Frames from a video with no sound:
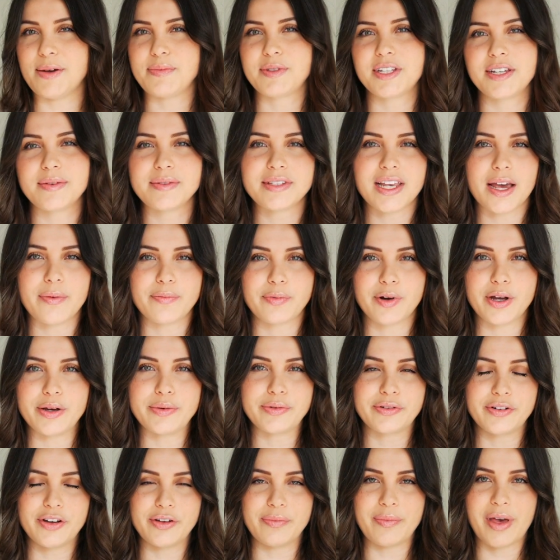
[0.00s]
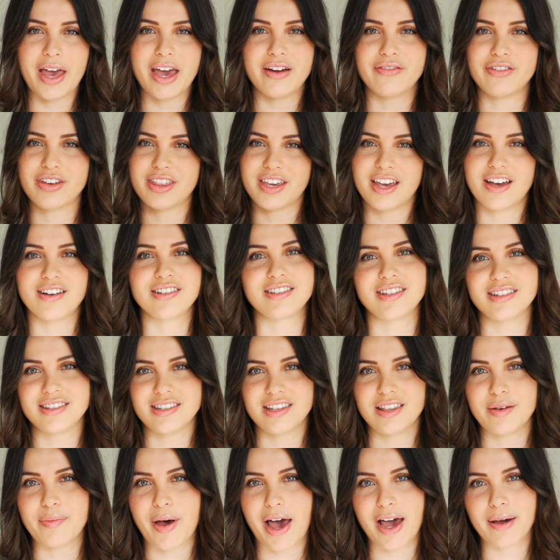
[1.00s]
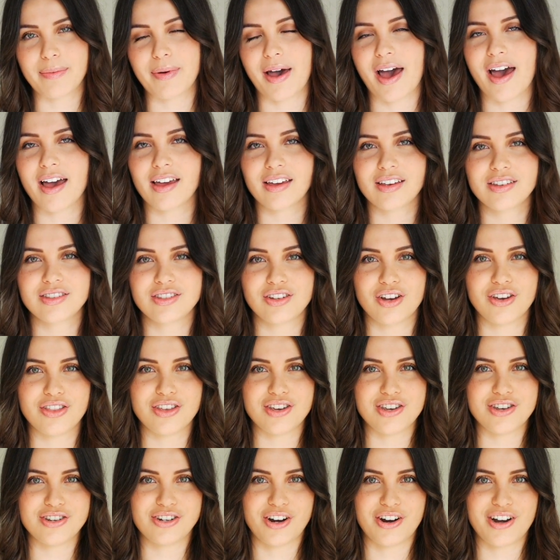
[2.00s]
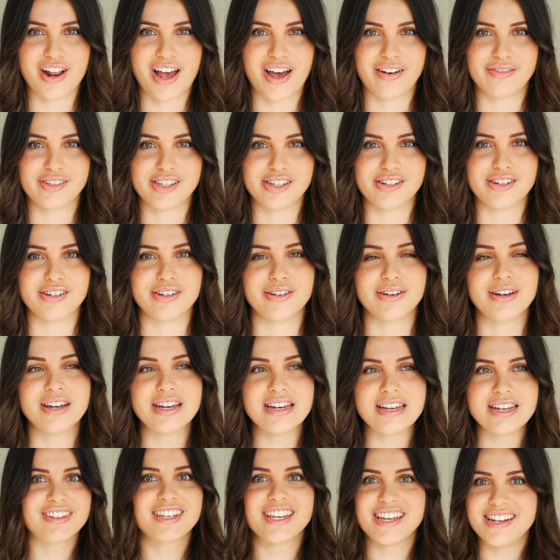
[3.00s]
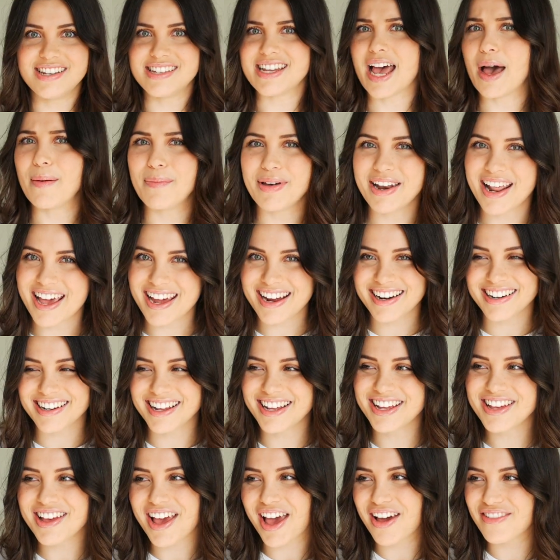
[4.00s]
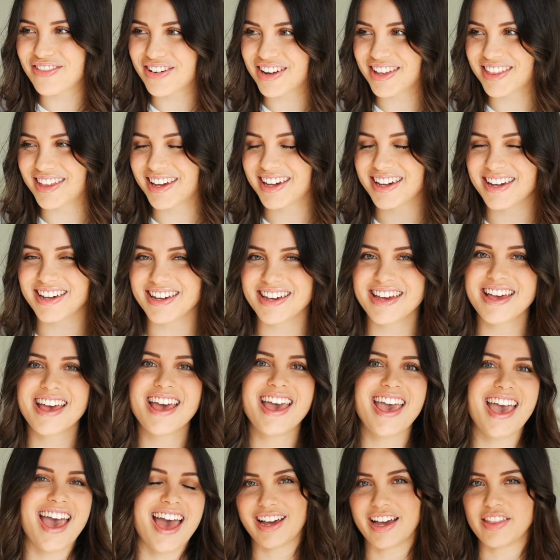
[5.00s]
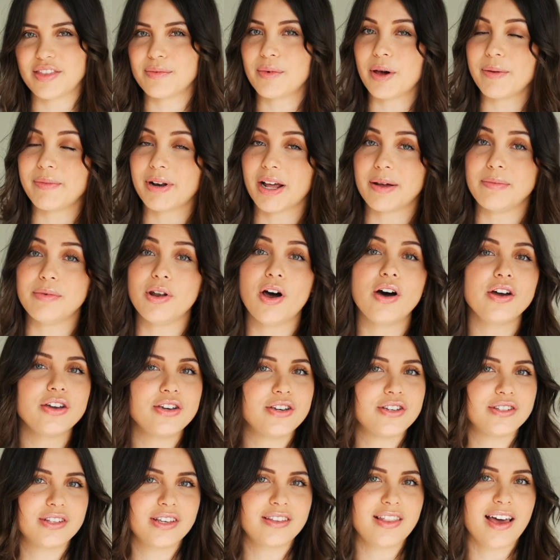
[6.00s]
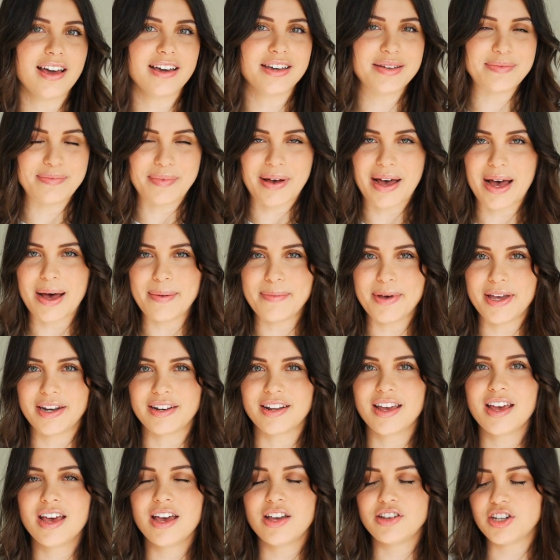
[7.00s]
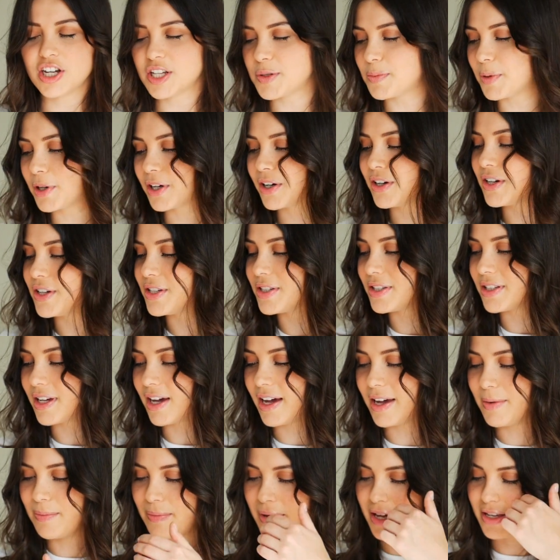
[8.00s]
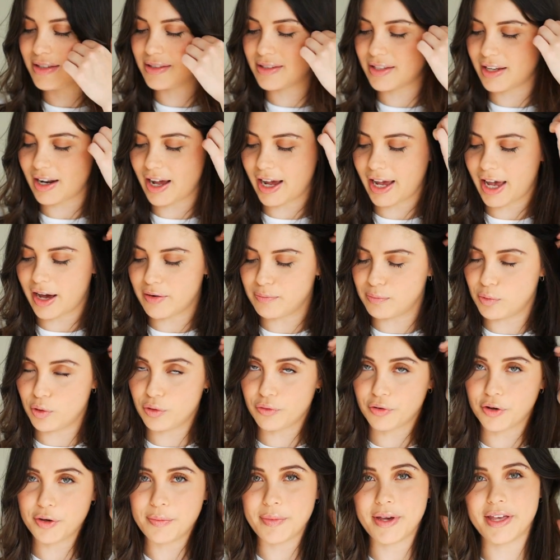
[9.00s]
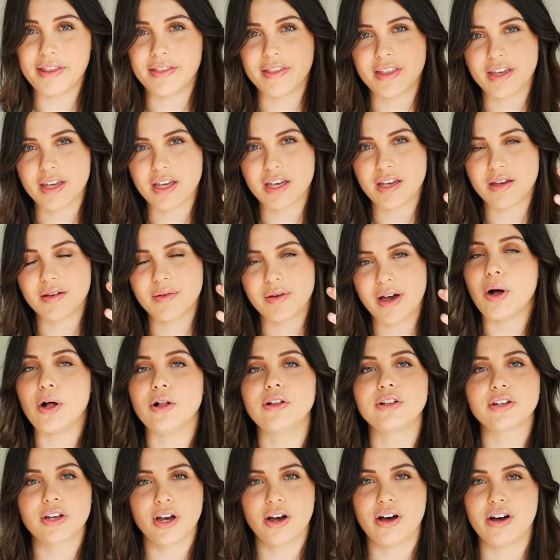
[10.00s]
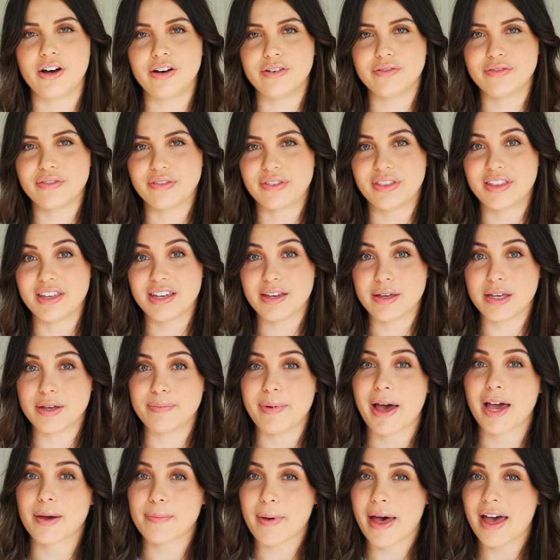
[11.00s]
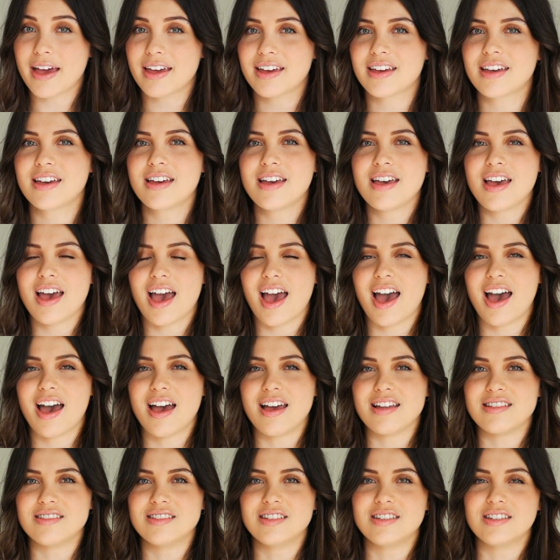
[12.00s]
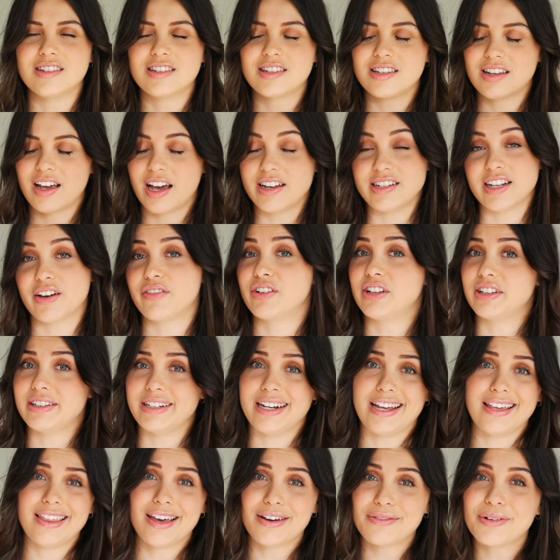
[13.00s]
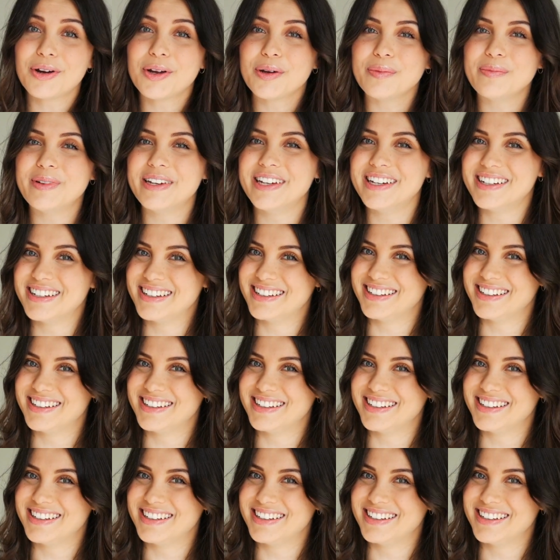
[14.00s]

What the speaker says: keeps it separate from everything else that's in the backpack so that you don't have to contaminate everything. At the moment I'm not using that compartment just because it means that I have more room in the bulk of the backpack and I definitely need that room.